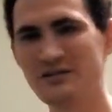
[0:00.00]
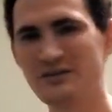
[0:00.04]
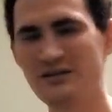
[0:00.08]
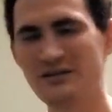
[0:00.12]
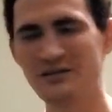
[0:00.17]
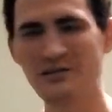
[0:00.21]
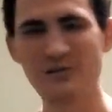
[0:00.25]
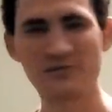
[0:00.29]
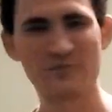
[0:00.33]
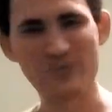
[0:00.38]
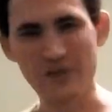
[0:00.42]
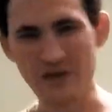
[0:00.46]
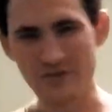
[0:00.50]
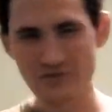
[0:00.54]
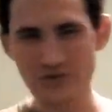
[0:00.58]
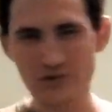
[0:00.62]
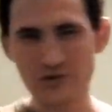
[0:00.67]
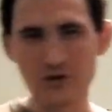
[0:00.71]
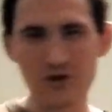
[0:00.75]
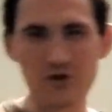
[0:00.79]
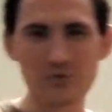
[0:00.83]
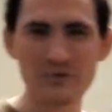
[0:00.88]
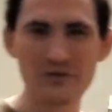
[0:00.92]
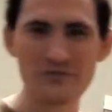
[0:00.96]
to fix our
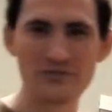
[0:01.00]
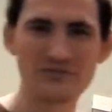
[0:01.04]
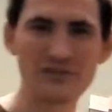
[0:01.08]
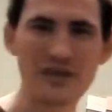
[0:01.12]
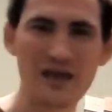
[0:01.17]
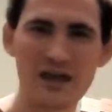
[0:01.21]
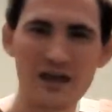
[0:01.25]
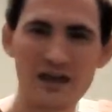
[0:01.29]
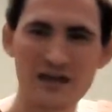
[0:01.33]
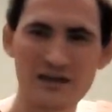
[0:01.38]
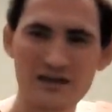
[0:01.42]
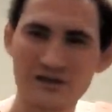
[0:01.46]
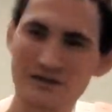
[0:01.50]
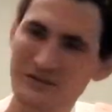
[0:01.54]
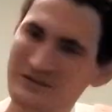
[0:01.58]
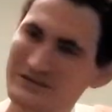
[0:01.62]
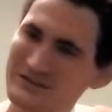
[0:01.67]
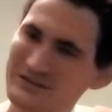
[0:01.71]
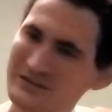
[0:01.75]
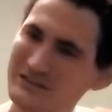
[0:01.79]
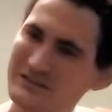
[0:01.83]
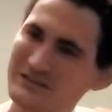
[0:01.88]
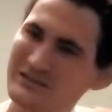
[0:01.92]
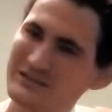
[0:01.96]
own mistake,
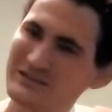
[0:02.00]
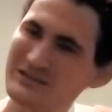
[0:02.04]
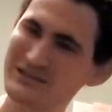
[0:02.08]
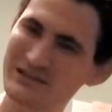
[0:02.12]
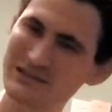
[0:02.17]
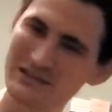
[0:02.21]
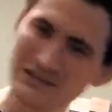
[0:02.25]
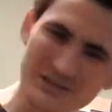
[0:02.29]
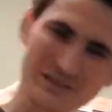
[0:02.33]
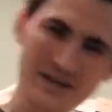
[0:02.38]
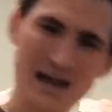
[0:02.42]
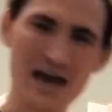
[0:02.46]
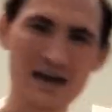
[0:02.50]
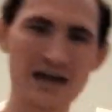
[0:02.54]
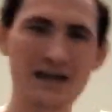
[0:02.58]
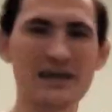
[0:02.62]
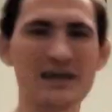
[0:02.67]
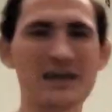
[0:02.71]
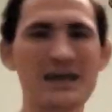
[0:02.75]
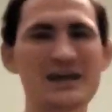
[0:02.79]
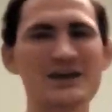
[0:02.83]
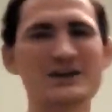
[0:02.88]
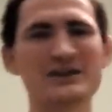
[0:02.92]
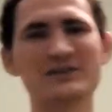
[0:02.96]
you're not going to
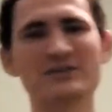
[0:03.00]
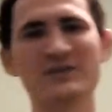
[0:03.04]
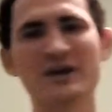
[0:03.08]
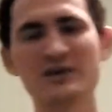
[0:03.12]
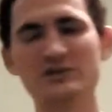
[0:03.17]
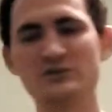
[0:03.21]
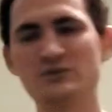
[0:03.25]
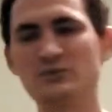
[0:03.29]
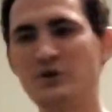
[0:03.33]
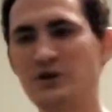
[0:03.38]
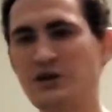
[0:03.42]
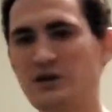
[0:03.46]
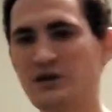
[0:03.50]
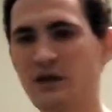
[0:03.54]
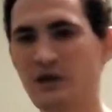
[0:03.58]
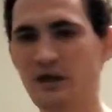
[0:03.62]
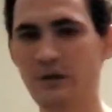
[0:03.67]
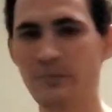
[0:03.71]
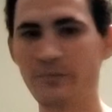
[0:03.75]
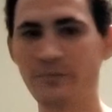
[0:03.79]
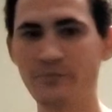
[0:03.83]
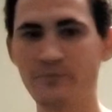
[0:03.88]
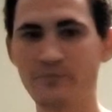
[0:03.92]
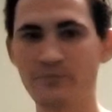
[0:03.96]
get your device working.
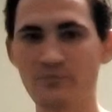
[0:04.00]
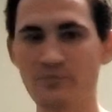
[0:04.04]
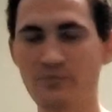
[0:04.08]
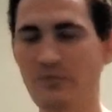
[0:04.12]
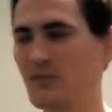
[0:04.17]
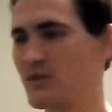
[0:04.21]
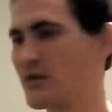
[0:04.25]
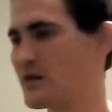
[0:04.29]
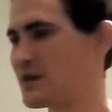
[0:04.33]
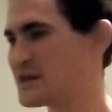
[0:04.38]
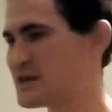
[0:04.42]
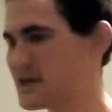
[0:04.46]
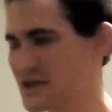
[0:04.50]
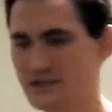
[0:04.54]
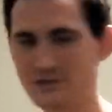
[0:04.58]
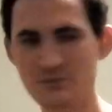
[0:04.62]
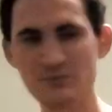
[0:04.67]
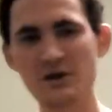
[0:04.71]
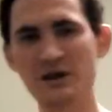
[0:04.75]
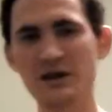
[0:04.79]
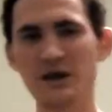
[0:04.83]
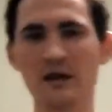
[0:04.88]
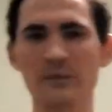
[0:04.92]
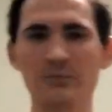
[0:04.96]
Guess
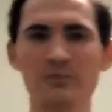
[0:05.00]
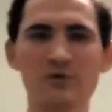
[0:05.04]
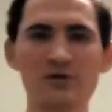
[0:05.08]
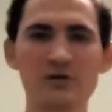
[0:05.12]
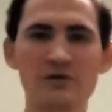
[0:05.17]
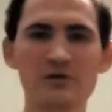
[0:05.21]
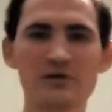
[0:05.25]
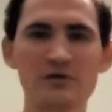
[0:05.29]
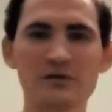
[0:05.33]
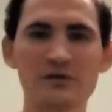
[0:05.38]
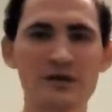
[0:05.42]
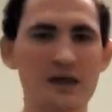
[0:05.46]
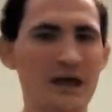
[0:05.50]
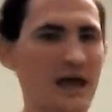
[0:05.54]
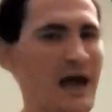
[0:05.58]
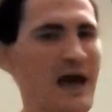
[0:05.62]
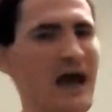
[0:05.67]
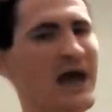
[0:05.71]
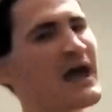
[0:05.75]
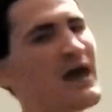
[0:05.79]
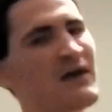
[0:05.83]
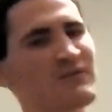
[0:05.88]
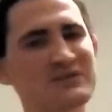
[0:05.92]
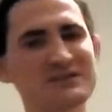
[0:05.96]
what, Apple? I
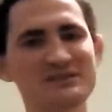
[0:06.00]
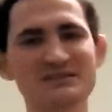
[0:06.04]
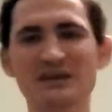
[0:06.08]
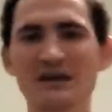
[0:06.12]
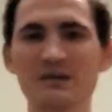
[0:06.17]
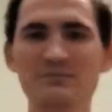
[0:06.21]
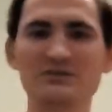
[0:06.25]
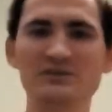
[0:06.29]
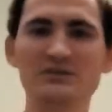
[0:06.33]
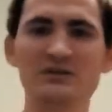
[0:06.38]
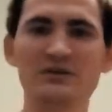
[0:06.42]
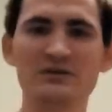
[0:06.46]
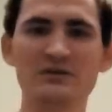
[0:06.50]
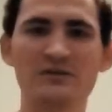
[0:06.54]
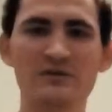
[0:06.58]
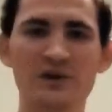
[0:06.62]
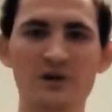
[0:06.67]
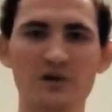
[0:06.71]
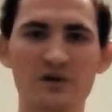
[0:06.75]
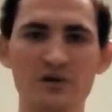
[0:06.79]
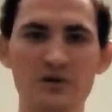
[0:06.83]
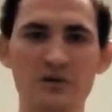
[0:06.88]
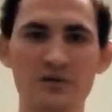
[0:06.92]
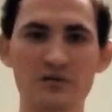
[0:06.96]
have a Samsung
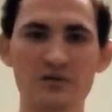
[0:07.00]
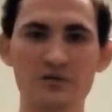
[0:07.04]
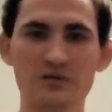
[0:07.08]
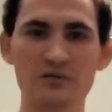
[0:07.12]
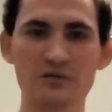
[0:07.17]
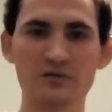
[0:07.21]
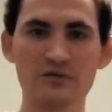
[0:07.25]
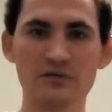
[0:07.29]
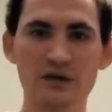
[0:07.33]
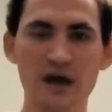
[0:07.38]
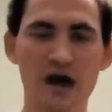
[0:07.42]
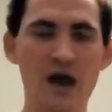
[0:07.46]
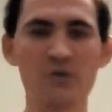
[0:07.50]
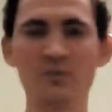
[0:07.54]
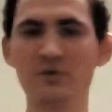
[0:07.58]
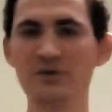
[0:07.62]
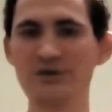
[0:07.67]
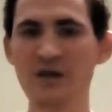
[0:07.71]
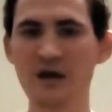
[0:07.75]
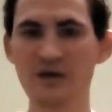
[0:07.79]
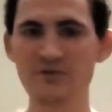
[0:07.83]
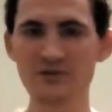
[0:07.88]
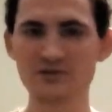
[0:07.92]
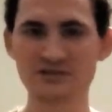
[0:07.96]
phone. I will
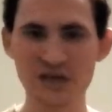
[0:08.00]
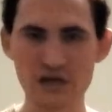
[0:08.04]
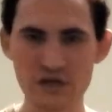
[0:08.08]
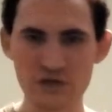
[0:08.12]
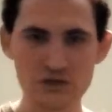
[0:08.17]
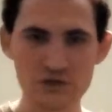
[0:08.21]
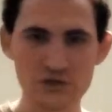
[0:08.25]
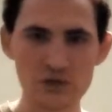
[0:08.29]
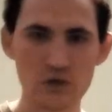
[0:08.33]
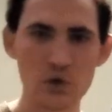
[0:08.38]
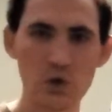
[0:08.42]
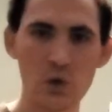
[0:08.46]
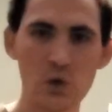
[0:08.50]
never touch